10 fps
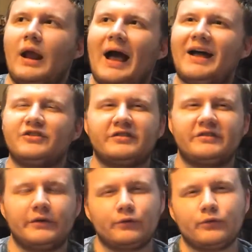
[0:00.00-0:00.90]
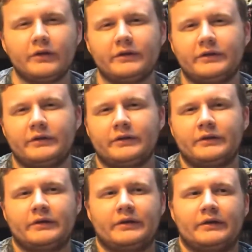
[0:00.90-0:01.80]
I just didn't really
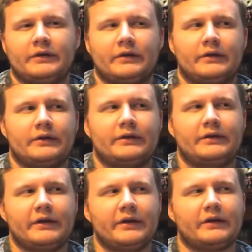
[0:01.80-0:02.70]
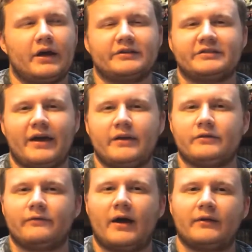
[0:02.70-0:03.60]
get a
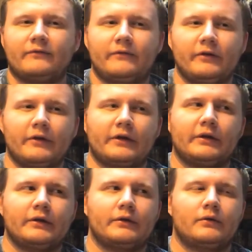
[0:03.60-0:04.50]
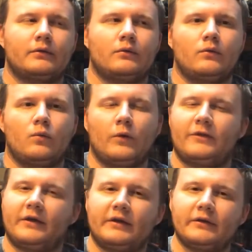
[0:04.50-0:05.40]
satisfying feeling with
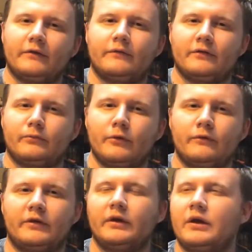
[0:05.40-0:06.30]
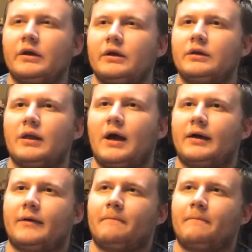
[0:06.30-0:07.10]
the end of this movie. Like,